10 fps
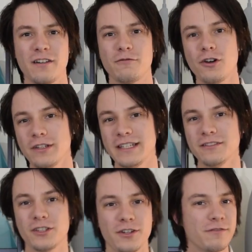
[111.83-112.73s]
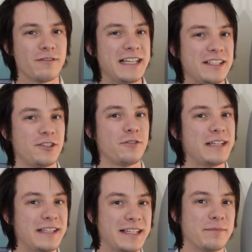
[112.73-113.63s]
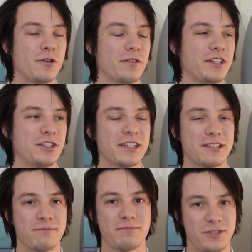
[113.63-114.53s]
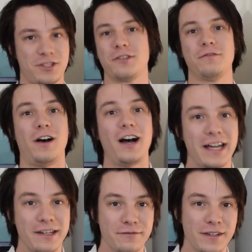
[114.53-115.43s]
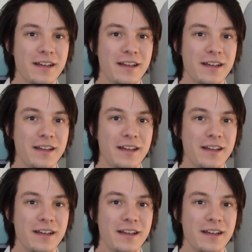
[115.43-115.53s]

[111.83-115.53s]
Roadkill couldn't really do anything more than just survive.